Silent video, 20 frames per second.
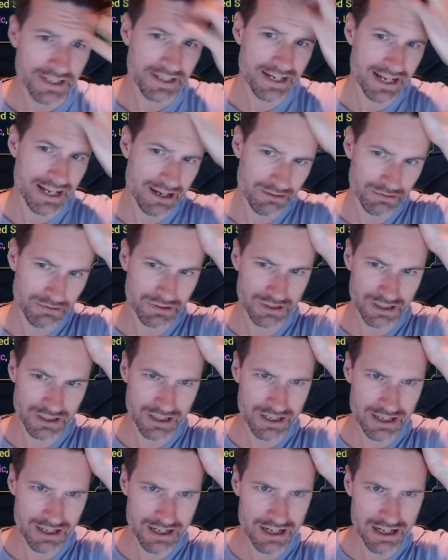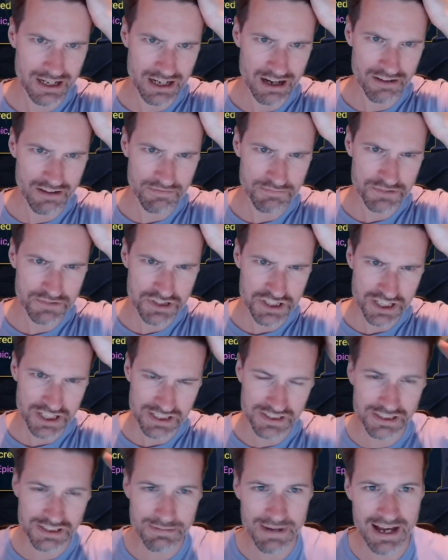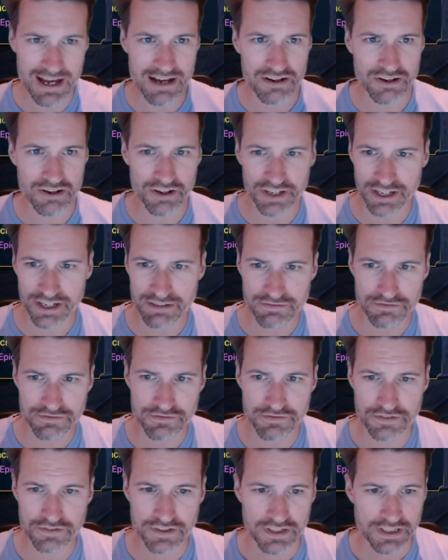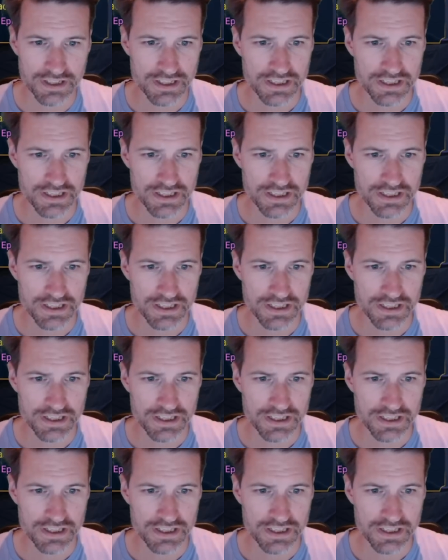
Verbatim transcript: Now, I've just about got enough